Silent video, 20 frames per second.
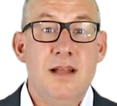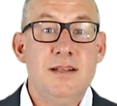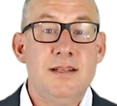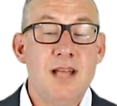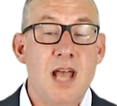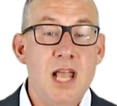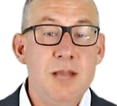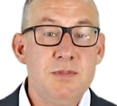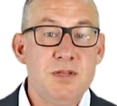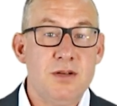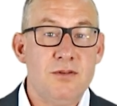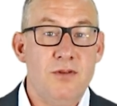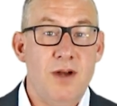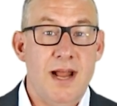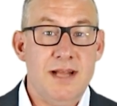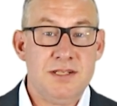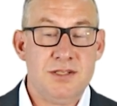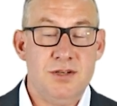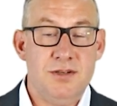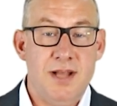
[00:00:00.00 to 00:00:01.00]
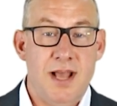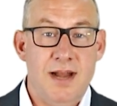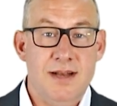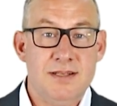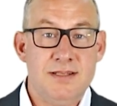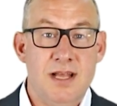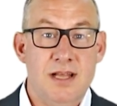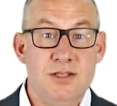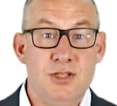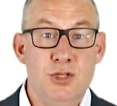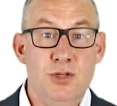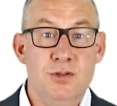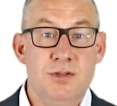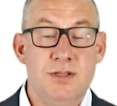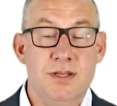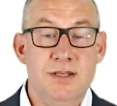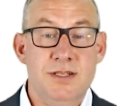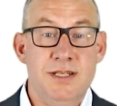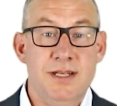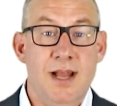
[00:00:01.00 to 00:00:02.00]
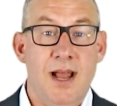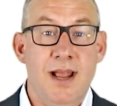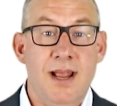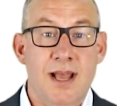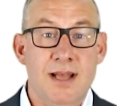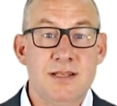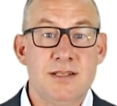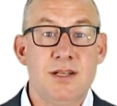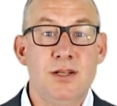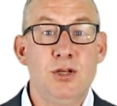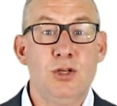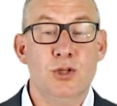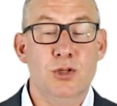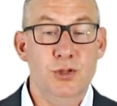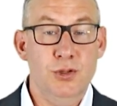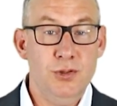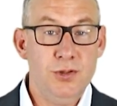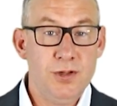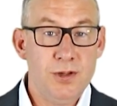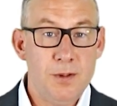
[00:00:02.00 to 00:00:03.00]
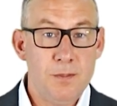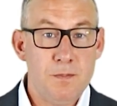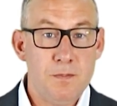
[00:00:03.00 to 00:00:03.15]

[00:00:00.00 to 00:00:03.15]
Types of raster datasets used in GIS include